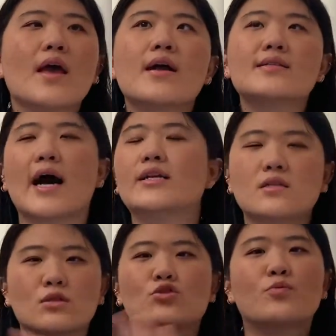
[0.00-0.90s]
And I
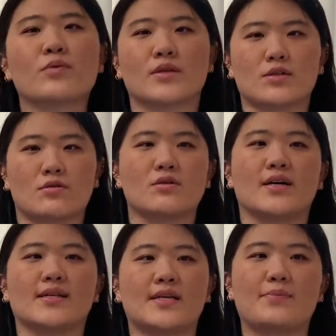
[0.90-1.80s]
just super
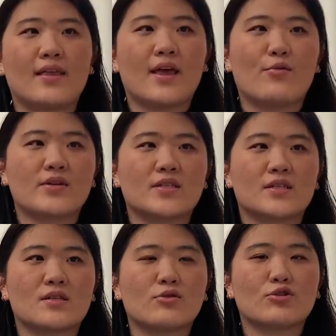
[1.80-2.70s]
internalized that. And it was
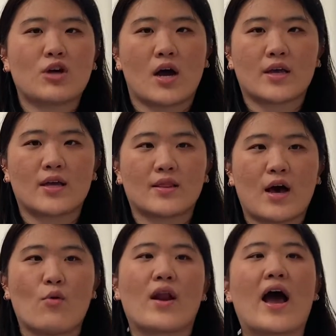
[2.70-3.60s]
just so shocking
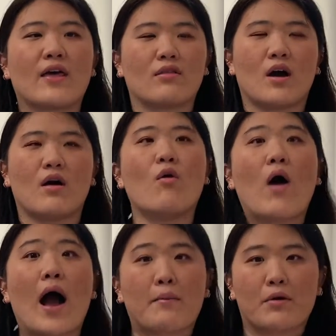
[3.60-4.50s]
that when I thought, oh,
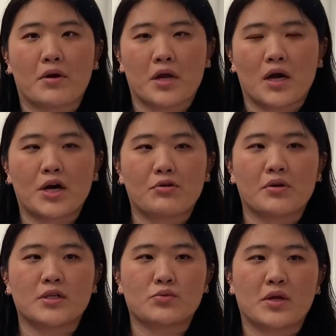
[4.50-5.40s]
I'm already
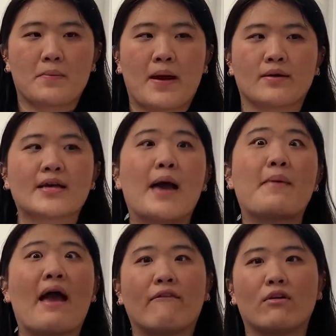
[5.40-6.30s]
120 pounds, I'm
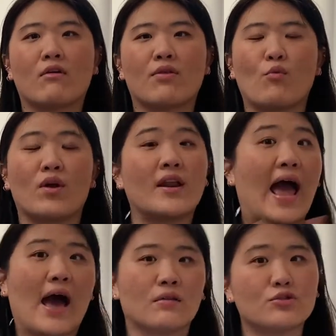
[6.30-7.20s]
heavier than what an
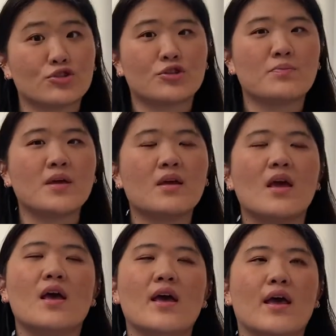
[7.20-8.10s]
adult should be,
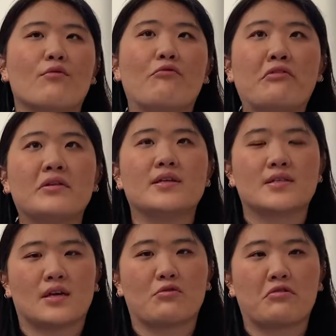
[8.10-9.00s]
it really
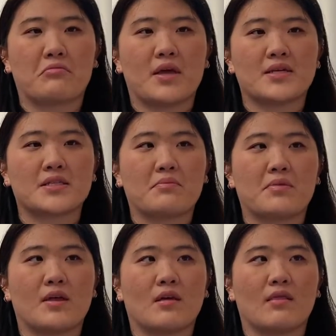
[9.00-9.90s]
stuck with me as
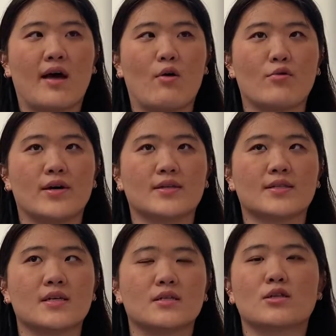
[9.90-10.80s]
something that was
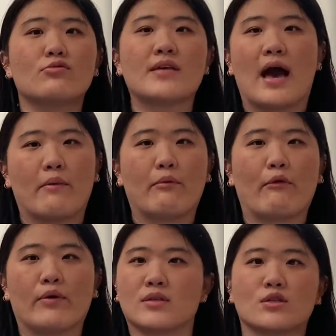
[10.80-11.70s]
so
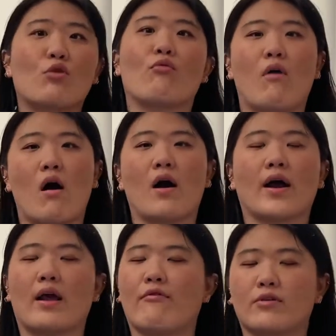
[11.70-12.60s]
taboo and so wrong,
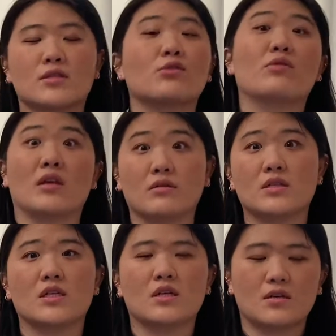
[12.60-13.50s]
and I felt so
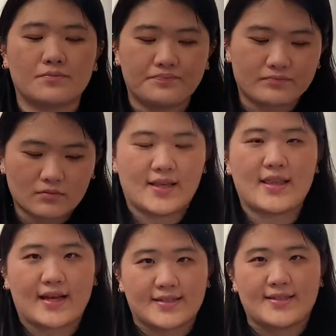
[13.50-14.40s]
guilty.
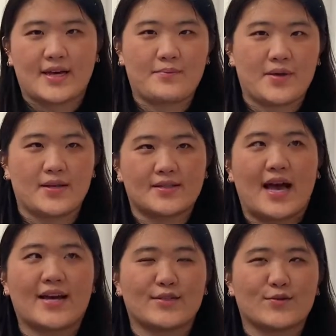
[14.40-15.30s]
Next step is
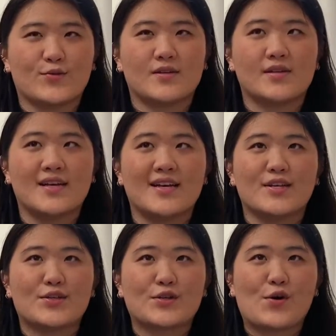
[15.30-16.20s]
high school.
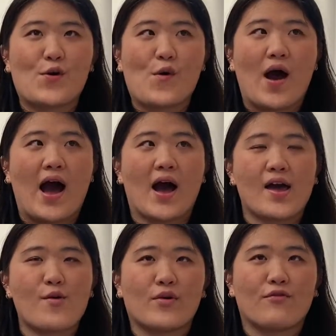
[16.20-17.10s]
So
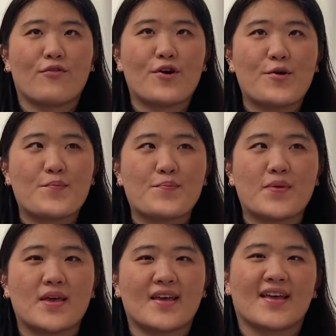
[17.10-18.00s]
I went from
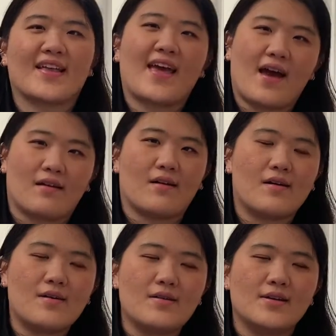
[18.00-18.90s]
being in
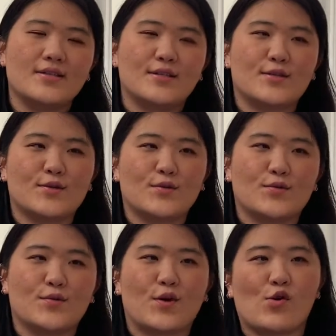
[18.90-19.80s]
Canada
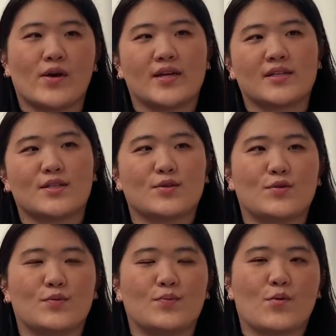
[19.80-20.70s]
to going
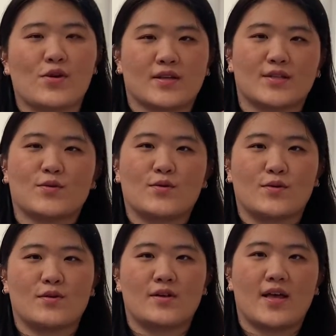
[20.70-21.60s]
to boarding
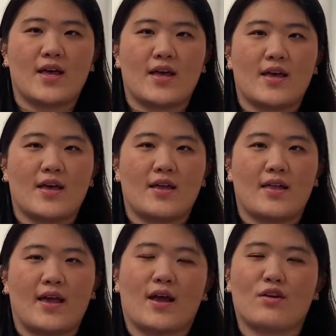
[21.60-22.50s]
school
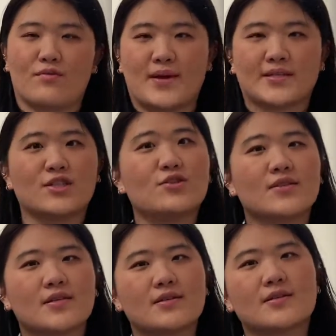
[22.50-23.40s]
in Andover, Massachusetts.